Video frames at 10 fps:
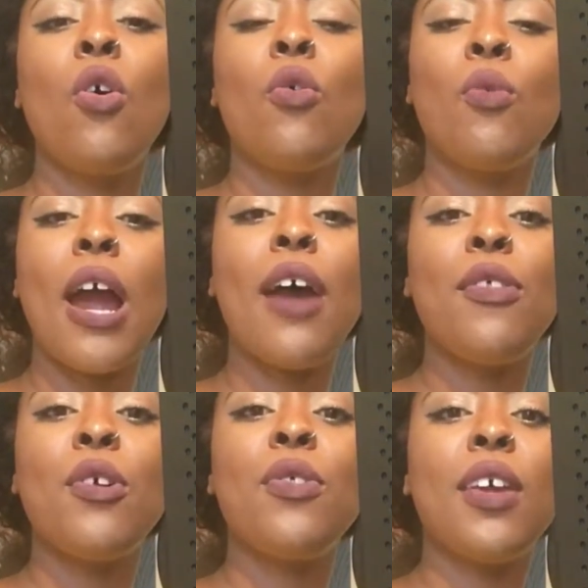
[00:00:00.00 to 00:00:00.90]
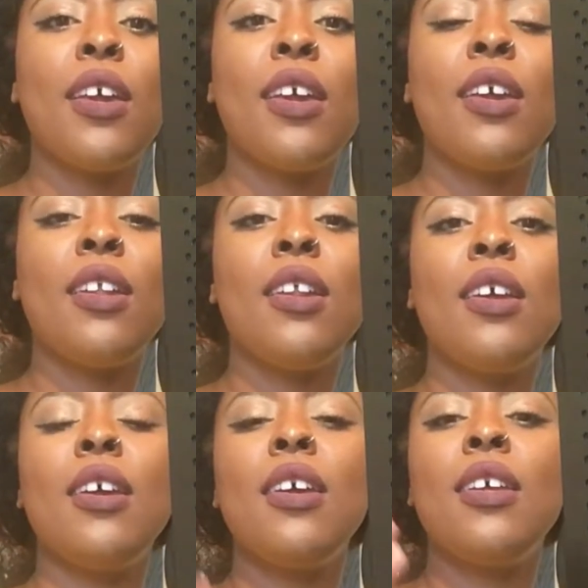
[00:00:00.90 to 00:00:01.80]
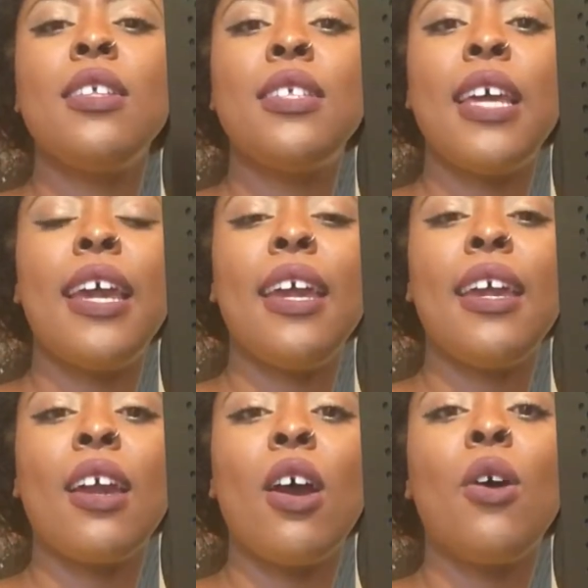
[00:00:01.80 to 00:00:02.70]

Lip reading: rather than saying,